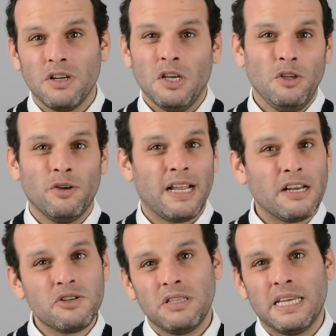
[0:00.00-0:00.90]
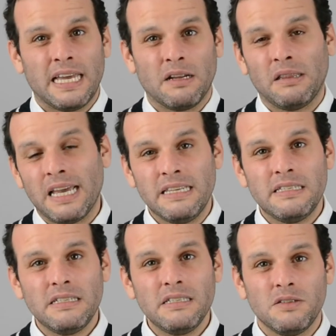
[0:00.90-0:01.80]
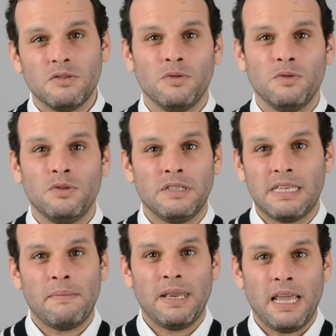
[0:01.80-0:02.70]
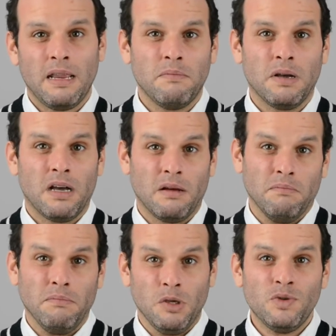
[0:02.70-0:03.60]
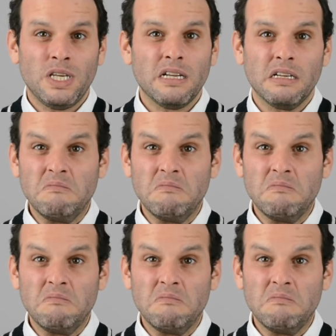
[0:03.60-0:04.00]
You could actually get a license to disseminate music